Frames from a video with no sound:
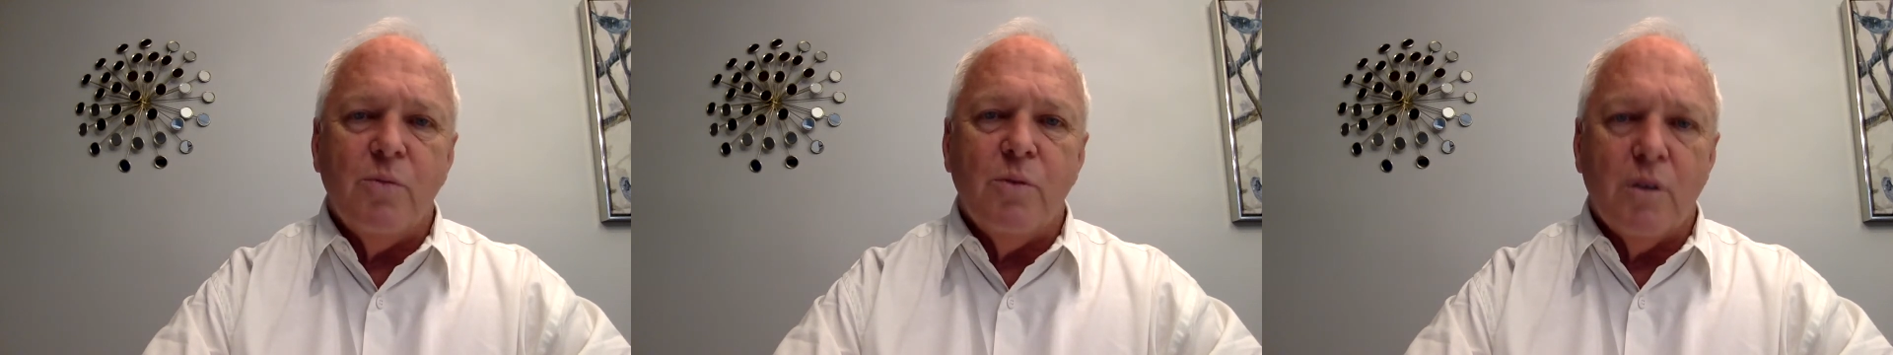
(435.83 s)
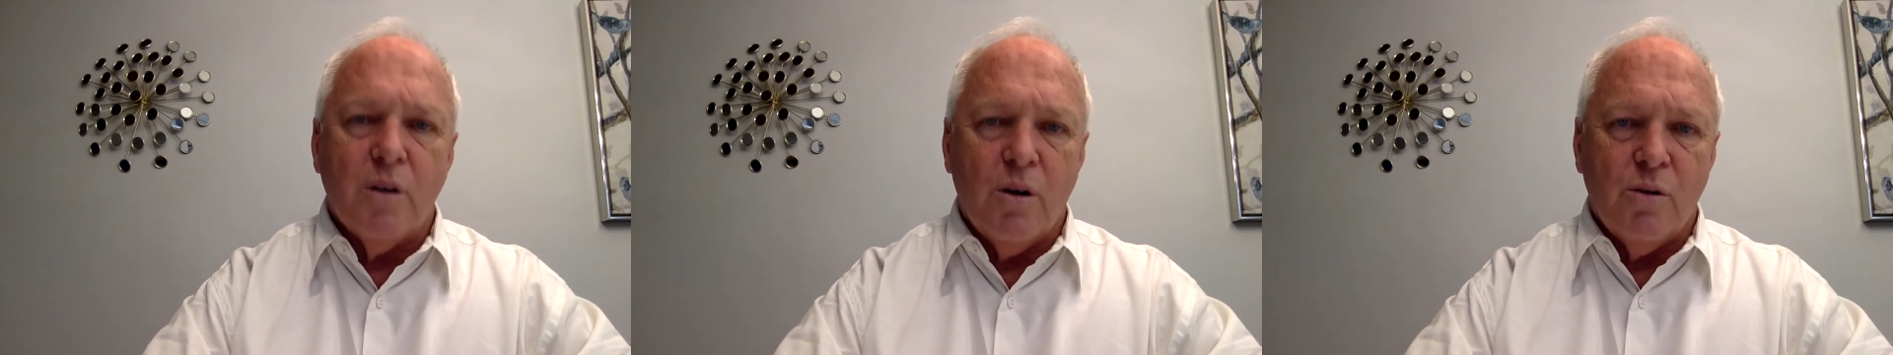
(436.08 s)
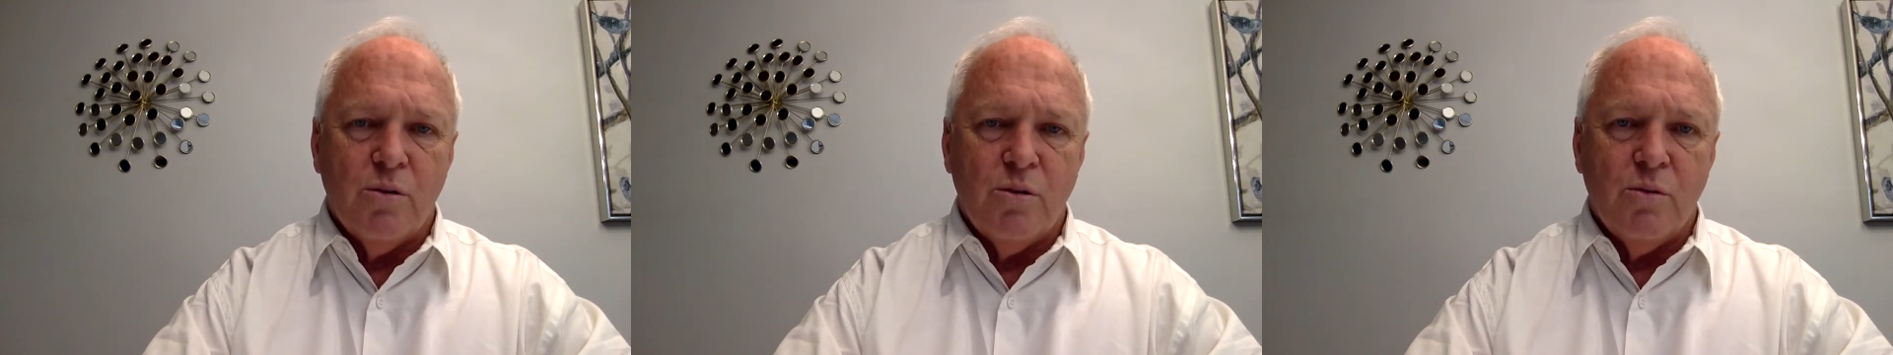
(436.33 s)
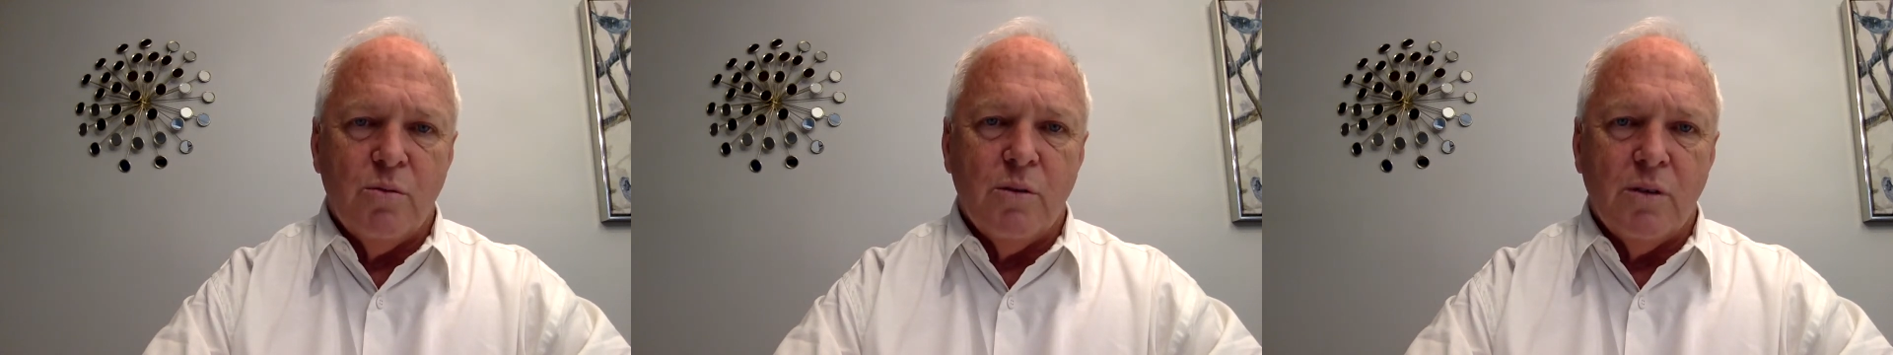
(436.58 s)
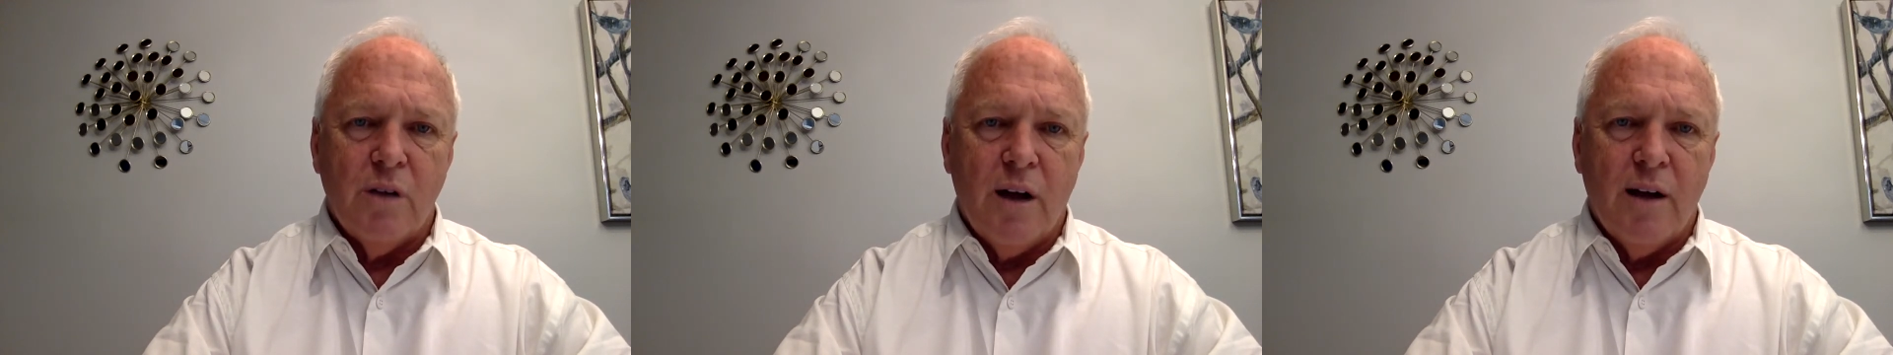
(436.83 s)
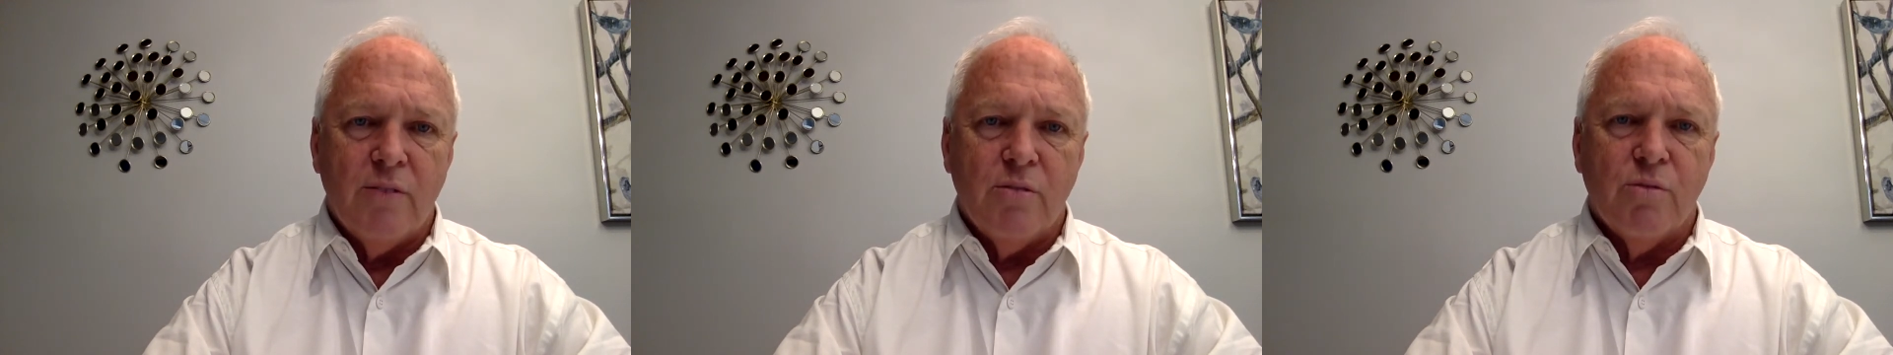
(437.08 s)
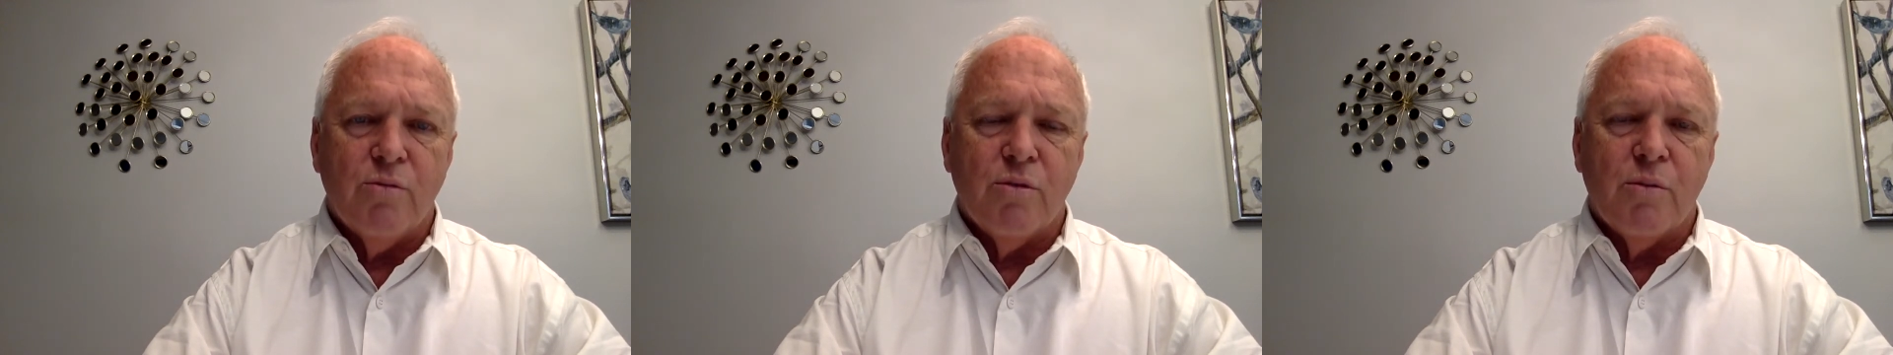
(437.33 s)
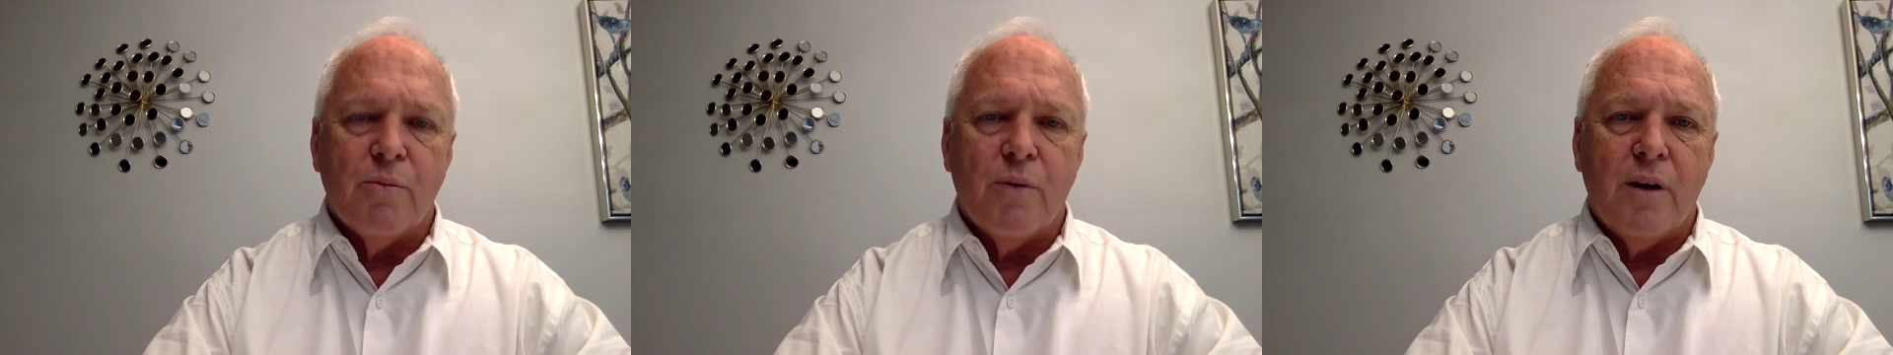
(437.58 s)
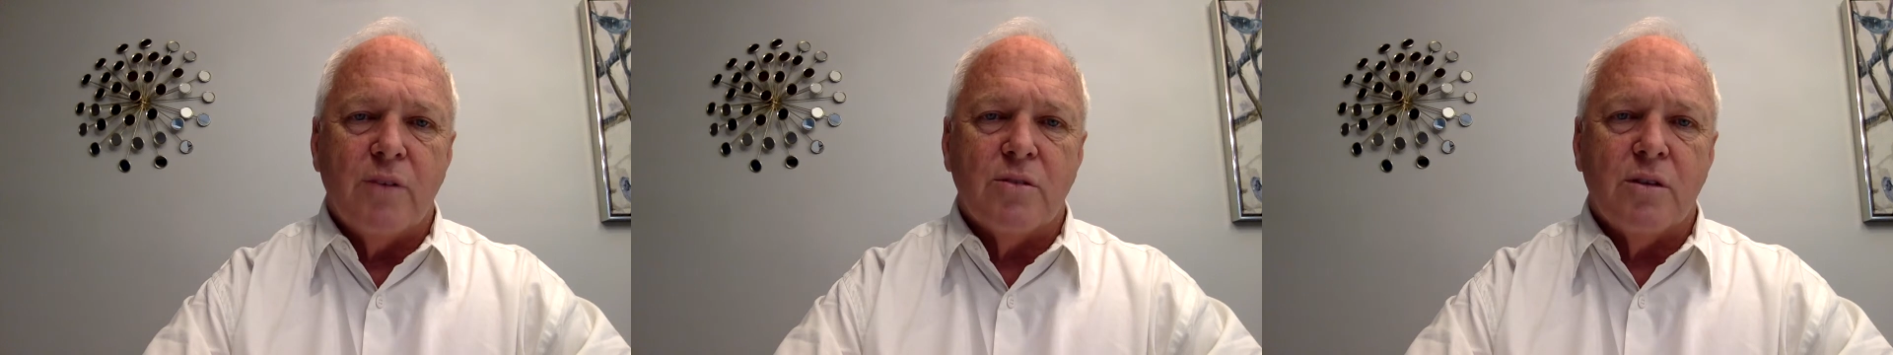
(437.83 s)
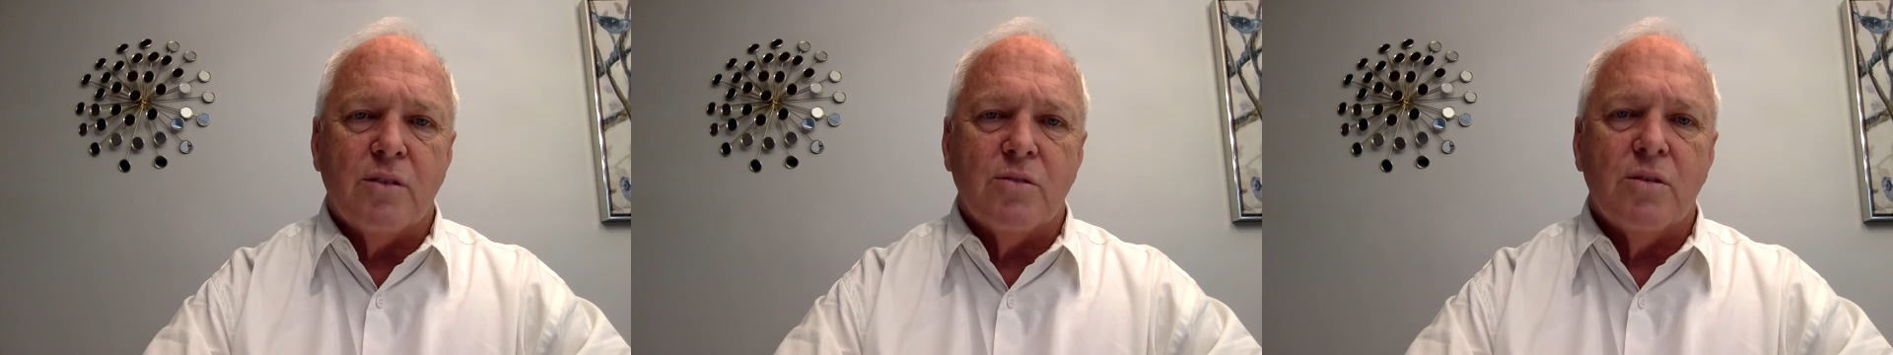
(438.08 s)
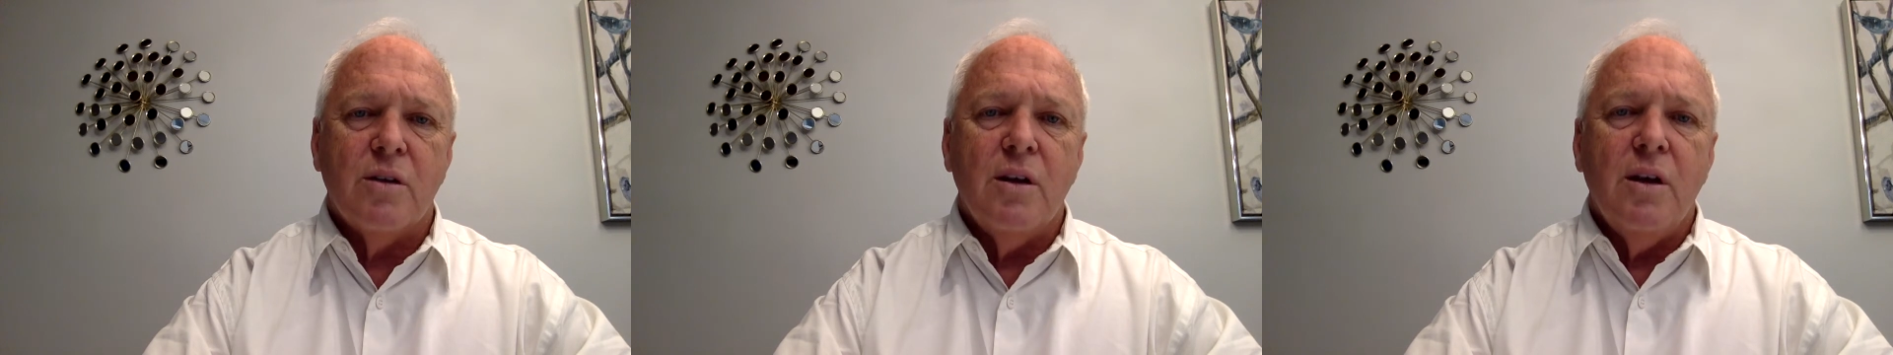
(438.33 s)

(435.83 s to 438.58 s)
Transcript: we'll coach you, we'll guide you through the process